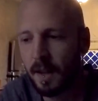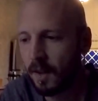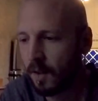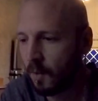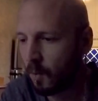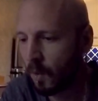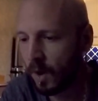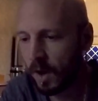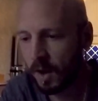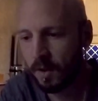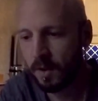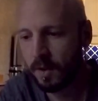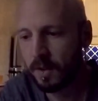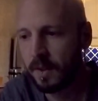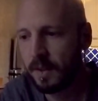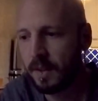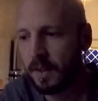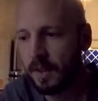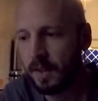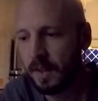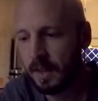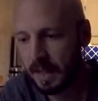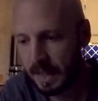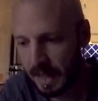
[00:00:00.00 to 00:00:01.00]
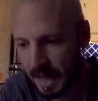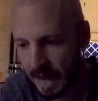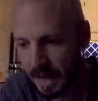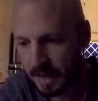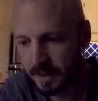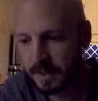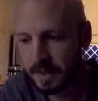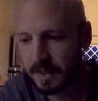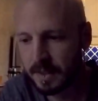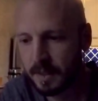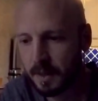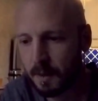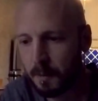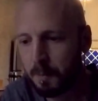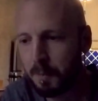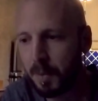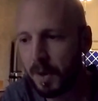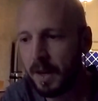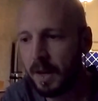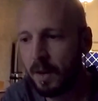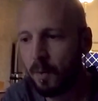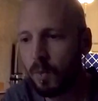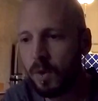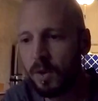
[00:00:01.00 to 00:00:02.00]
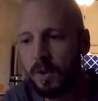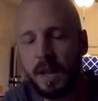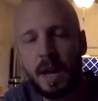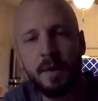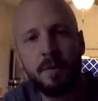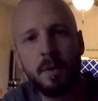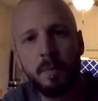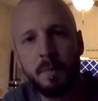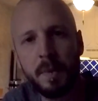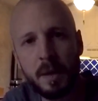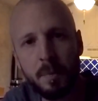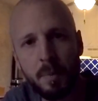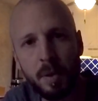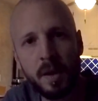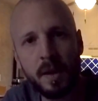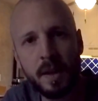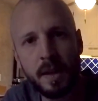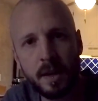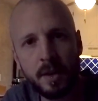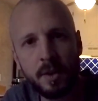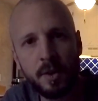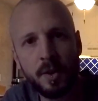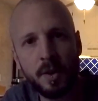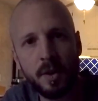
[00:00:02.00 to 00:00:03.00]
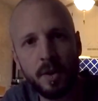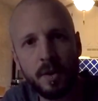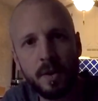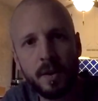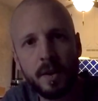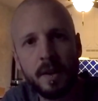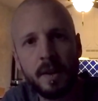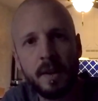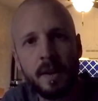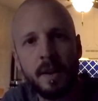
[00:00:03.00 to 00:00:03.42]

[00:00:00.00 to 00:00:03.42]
well, yes, but it will never be political.